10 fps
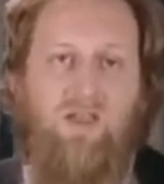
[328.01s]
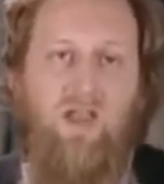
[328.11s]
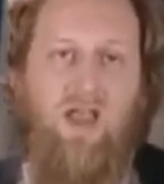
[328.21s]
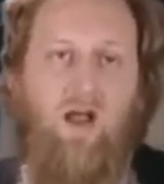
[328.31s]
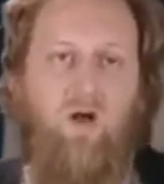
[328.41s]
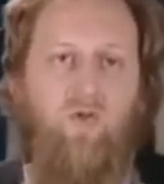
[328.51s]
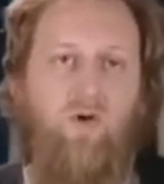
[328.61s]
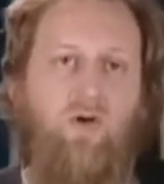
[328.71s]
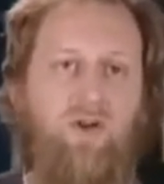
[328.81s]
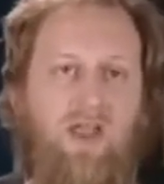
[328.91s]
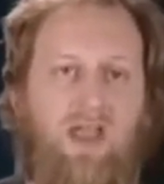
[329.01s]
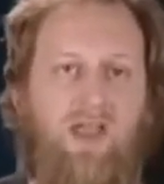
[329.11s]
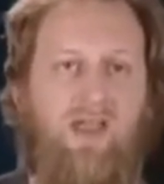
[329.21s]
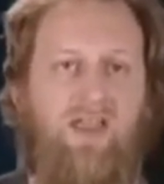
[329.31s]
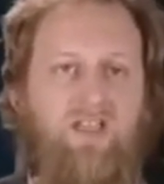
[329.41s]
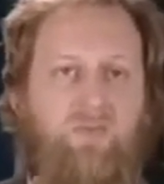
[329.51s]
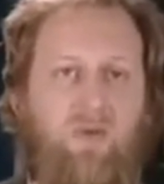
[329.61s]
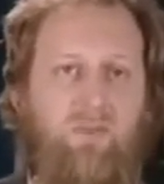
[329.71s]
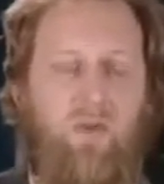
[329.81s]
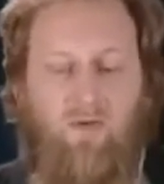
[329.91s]
how the Qur'an has
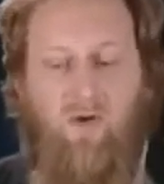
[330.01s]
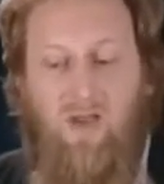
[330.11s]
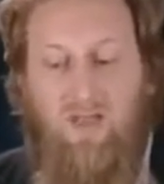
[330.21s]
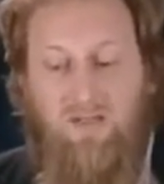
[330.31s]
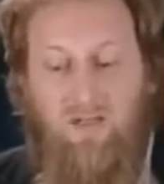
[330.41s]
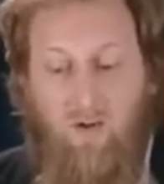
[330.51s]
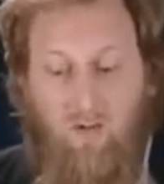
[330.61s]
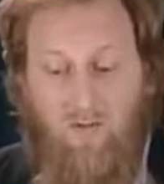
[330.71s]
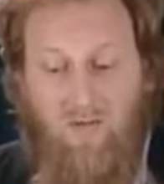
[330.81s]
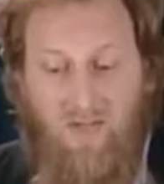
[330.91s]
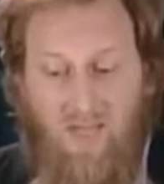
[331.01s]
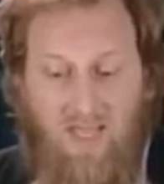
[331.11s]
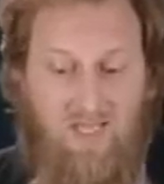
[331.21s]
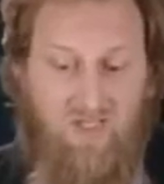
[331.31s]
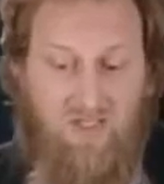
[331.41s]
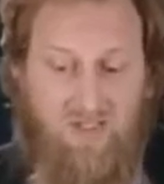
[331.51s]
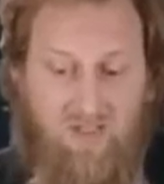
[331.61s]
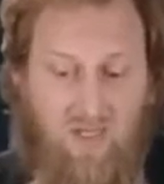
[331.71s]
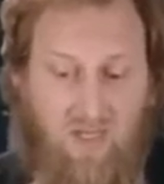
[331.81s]
been memorized over the ages.